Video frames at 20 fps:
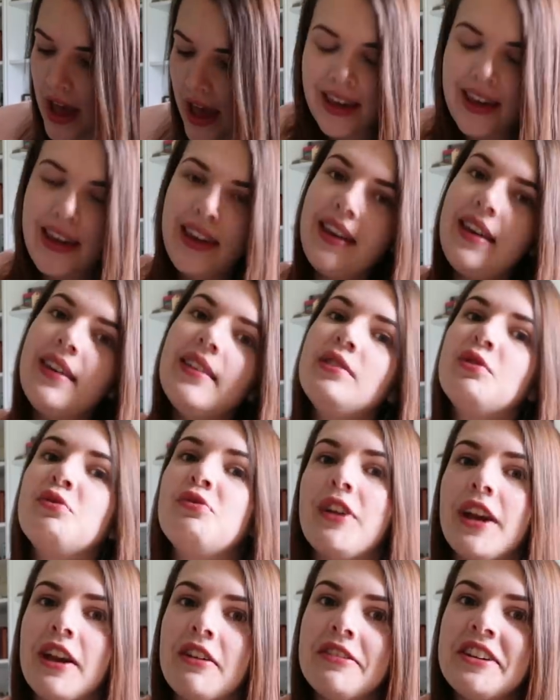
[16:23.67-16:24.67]
He has
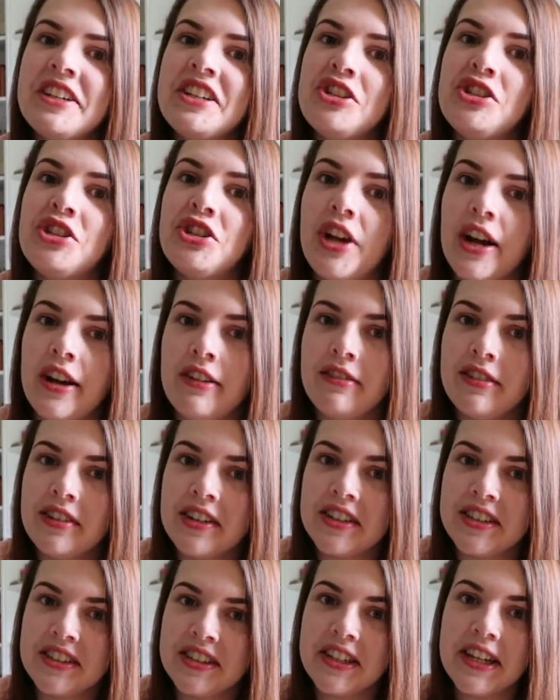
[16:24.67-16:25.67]
very
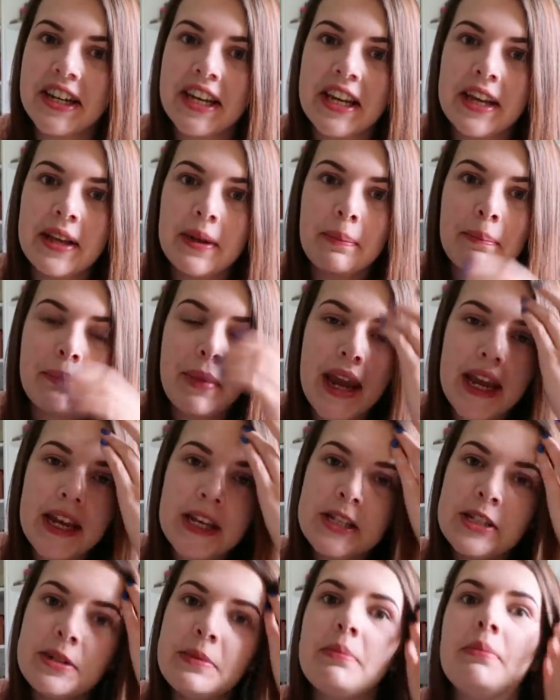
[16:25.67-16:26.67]
generously
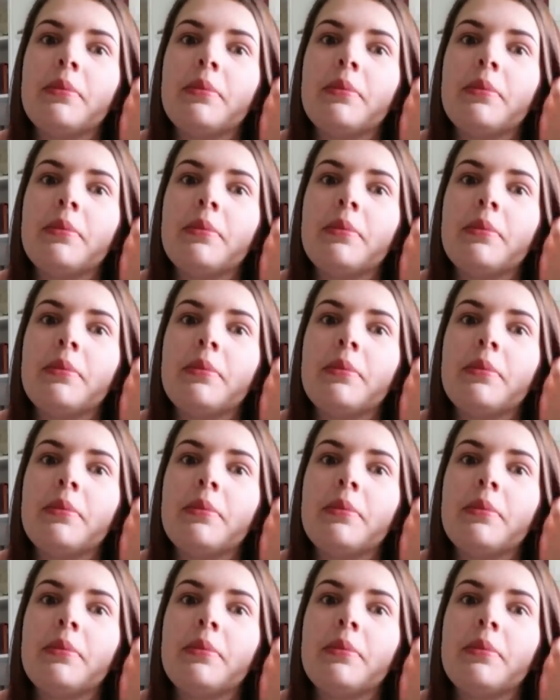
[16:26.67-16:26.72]
made